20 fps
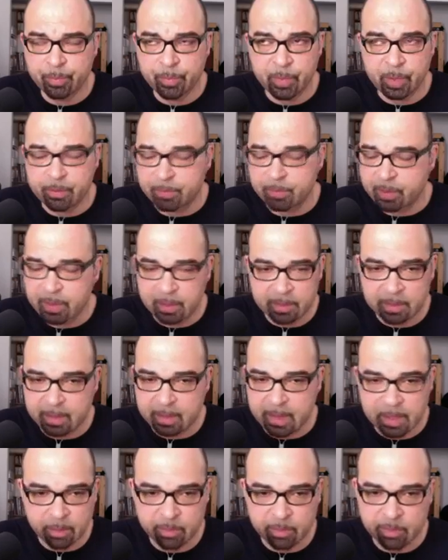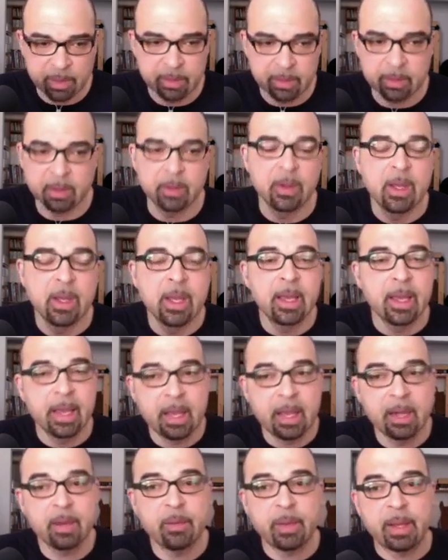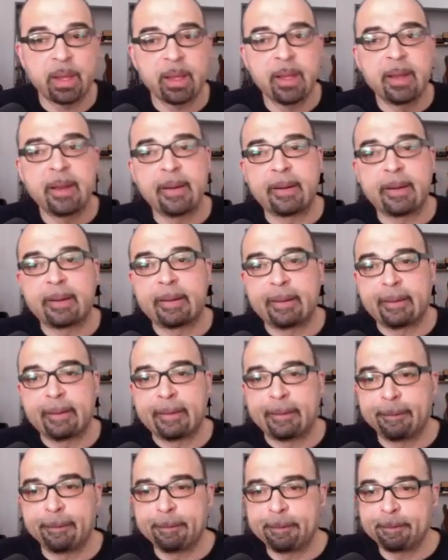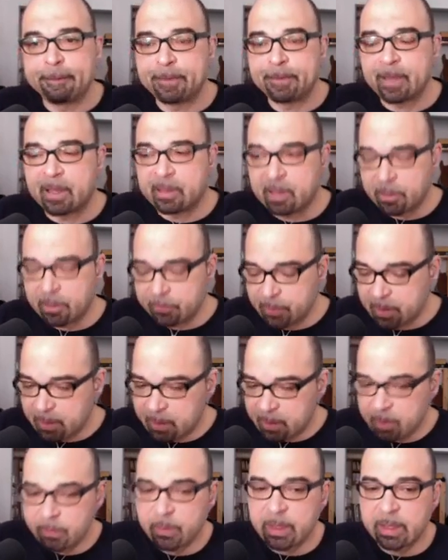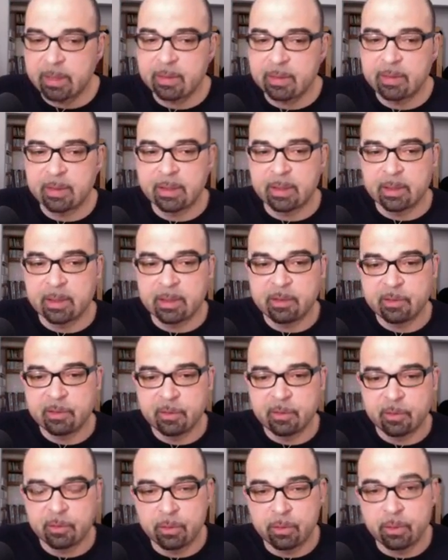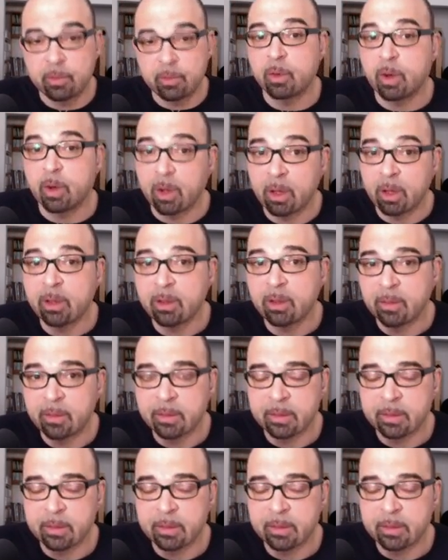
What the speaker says: I forgot their names right now. Anyway, I definitely went and listened to The Wall.